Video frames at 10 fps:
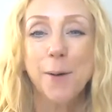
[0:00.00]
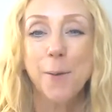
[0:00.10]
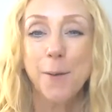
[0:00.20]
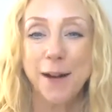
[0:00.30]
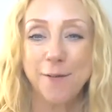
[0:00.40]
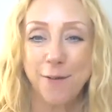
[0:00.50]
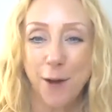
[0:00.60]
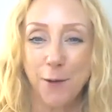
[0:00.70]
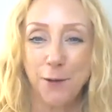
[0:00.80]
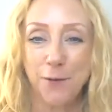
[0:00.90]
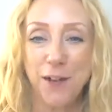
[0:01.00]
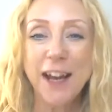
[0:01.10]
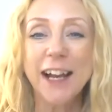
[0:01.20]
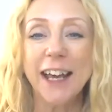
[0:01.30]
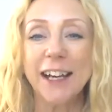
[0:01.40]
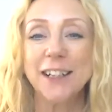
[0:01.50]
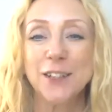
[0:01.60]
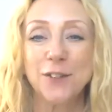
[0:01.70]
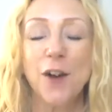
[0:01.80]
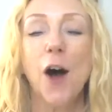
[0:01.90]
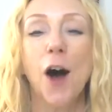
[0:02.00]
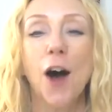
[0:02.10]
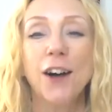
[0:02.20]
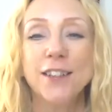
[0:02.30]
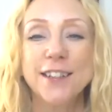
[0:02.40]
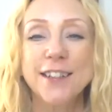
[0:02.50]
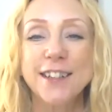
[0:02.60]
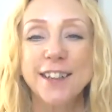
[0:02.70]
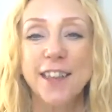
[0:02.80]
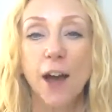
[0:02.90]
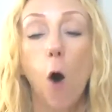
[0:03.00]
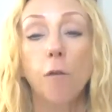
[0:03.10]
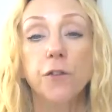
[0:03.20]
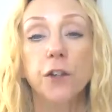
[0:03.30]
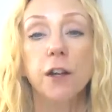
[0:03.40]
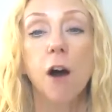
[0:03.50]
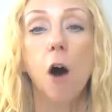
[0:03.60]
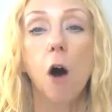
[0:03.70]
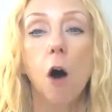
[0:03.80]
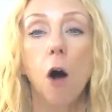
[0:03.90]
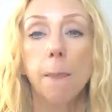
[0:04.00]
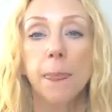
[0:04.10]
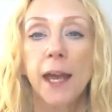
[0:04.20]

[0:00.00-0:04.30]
with those feelings first that often are